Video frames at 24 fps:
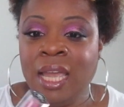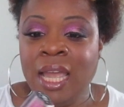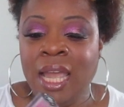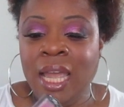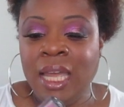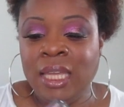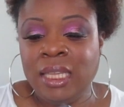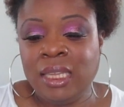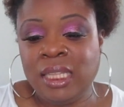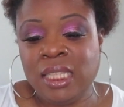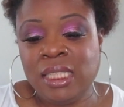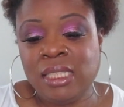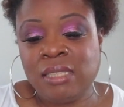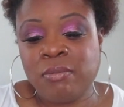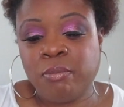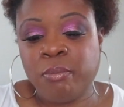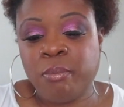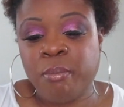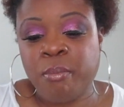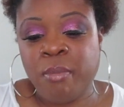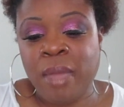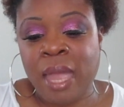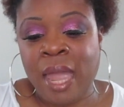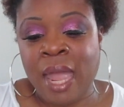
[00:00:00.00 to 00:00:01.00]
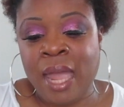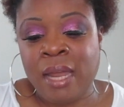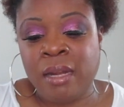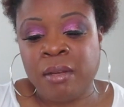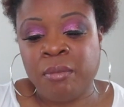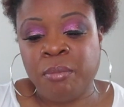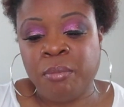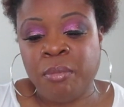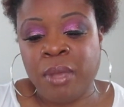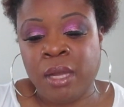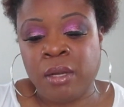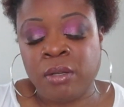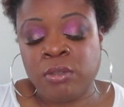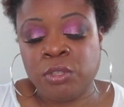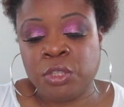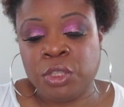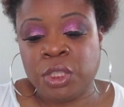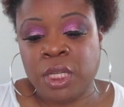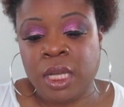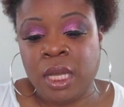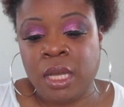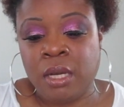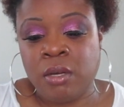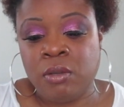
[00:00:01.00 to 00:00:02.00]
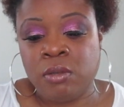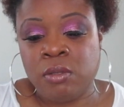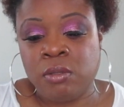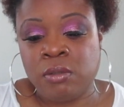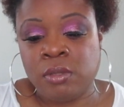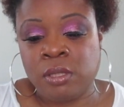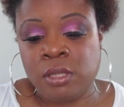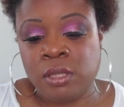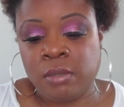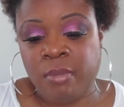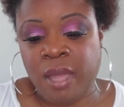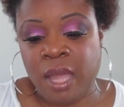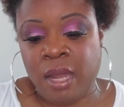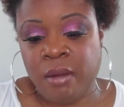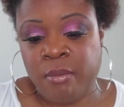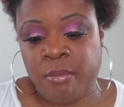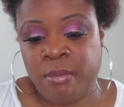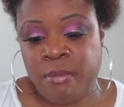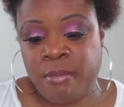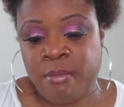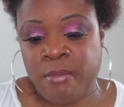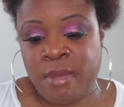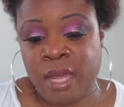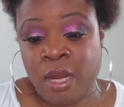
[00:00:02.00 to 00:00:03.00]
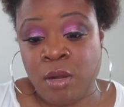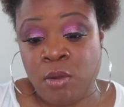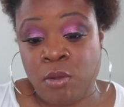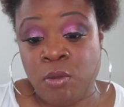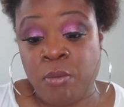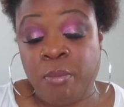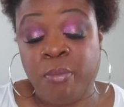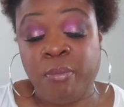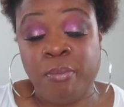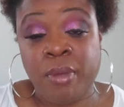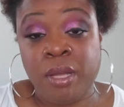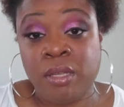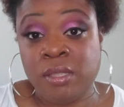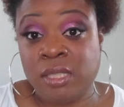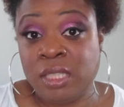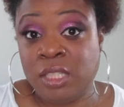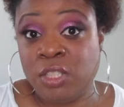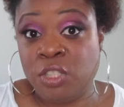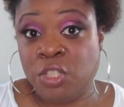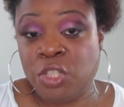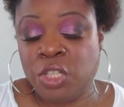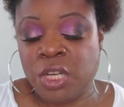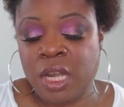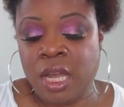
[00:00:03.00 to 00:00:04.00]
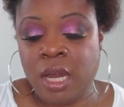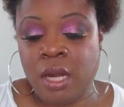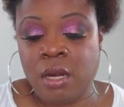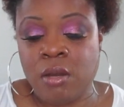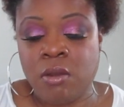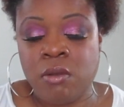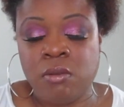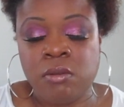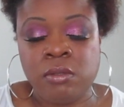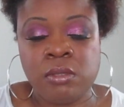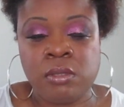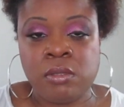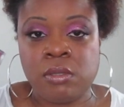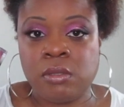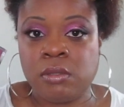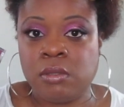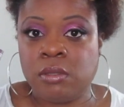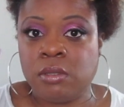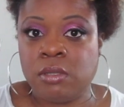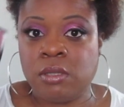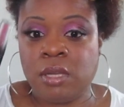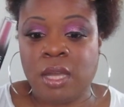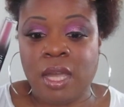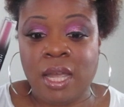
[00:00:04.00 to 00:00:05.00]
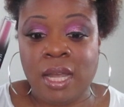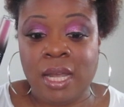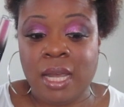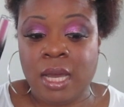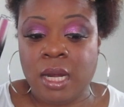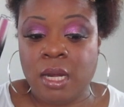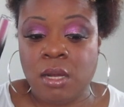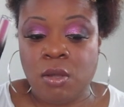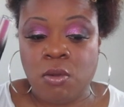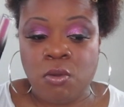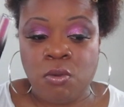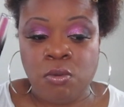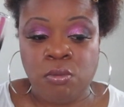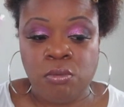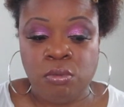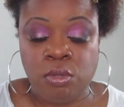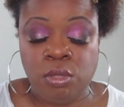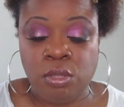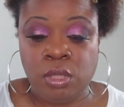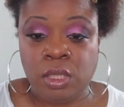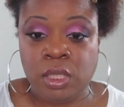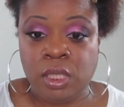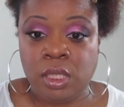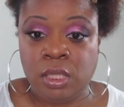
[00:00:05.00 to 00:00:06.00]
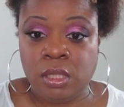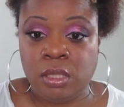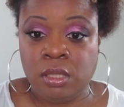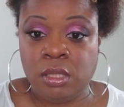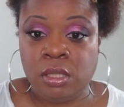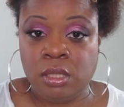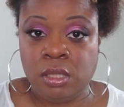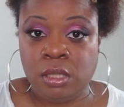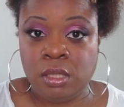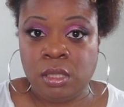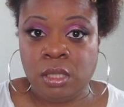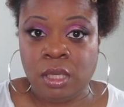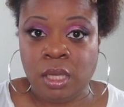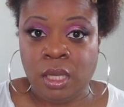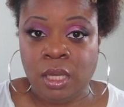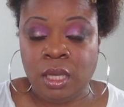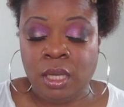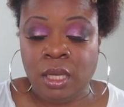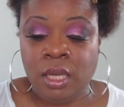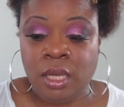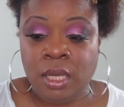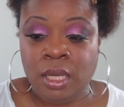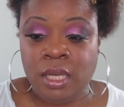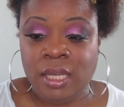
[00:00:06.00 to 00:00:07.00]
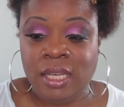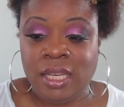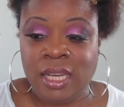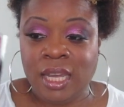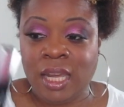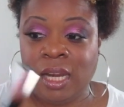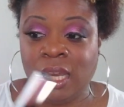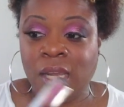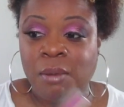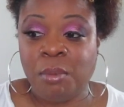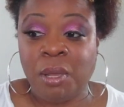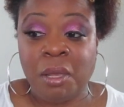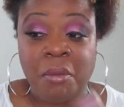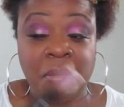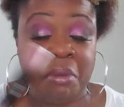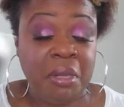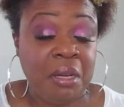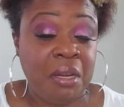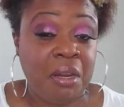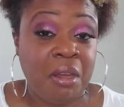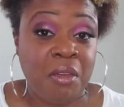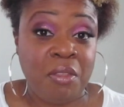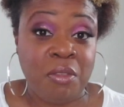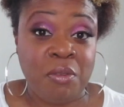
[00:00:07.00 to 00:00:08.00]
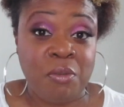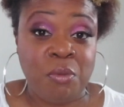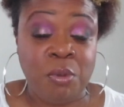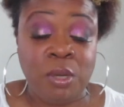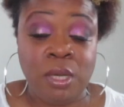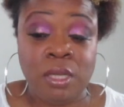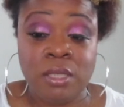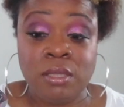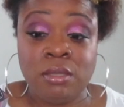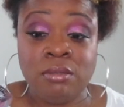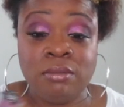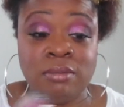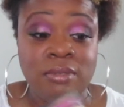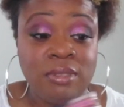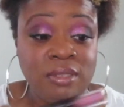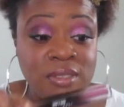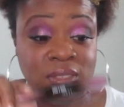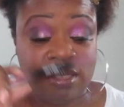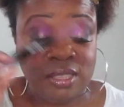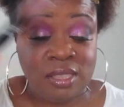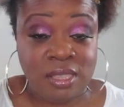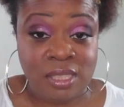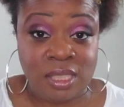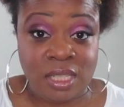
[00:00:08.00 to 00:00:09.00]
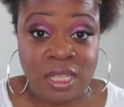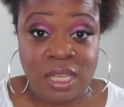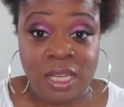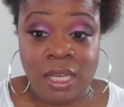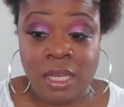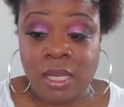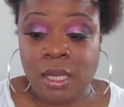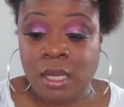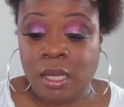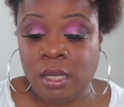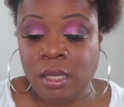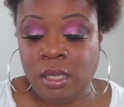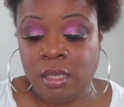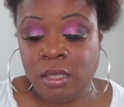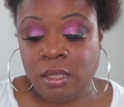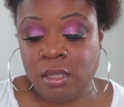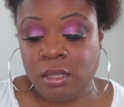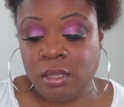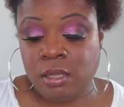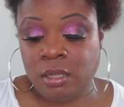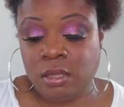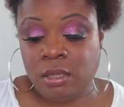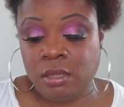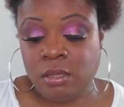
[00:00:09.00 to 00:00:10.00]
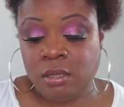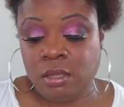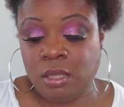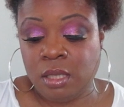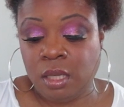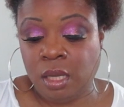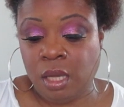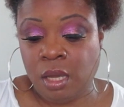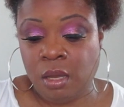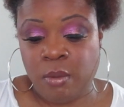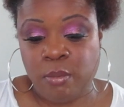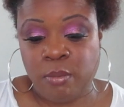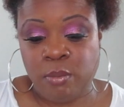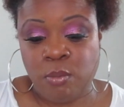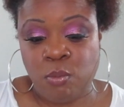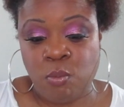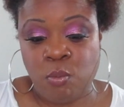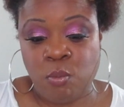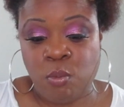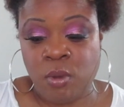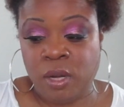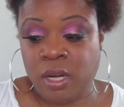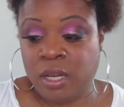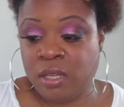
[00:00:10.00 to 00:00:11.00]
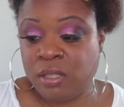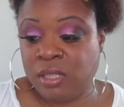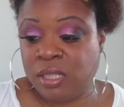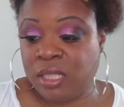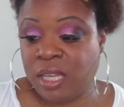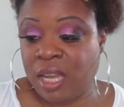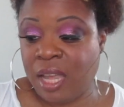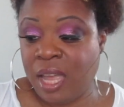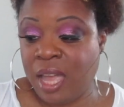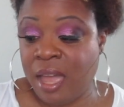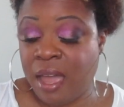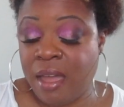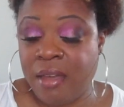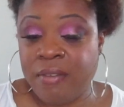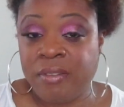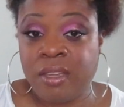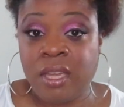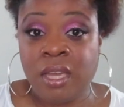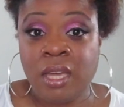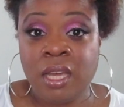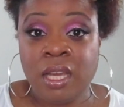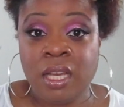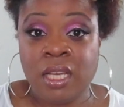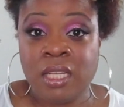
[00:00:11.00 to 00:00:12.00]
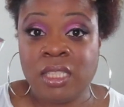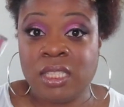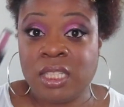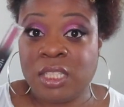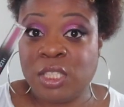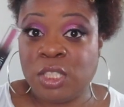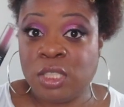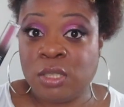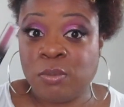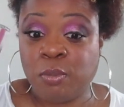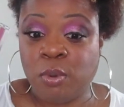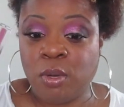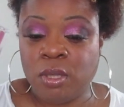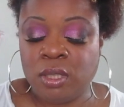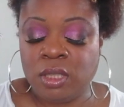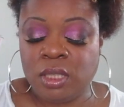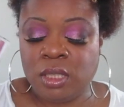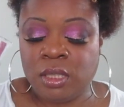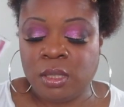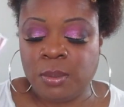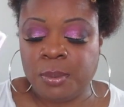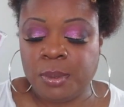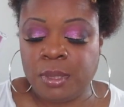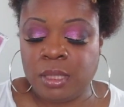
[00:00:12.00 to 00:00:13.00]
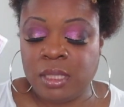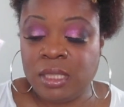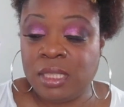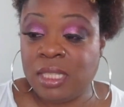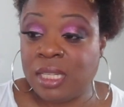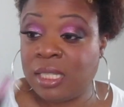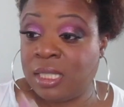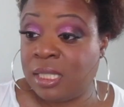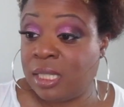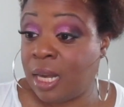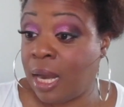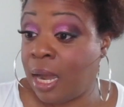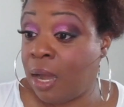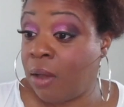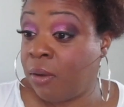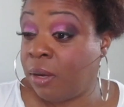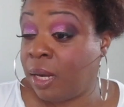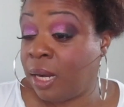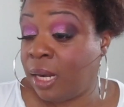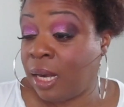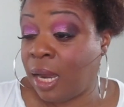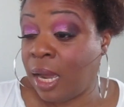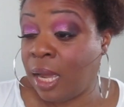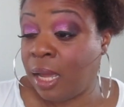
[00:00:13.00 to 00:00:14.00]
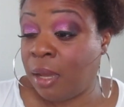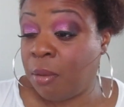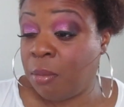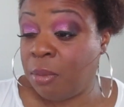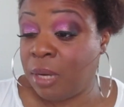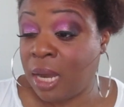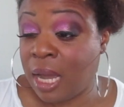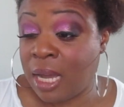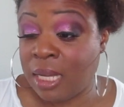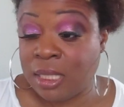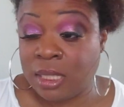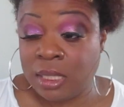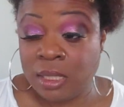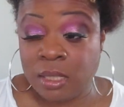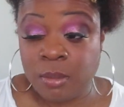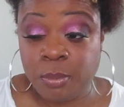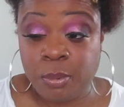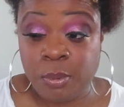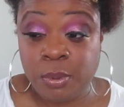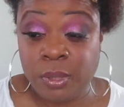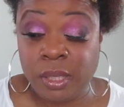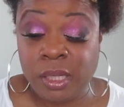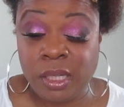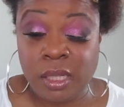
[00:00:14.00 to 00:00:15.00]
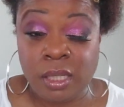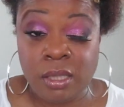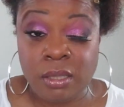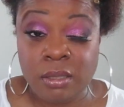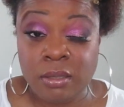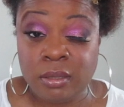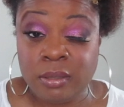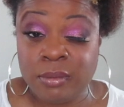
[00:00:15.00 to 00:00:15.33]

And these matte and metal shadows, matte and metal melted shadows. I gotta go look into getting maybe another one, seeing um, what else they have. Because I just bought this one and tested out, and I am not disappointed.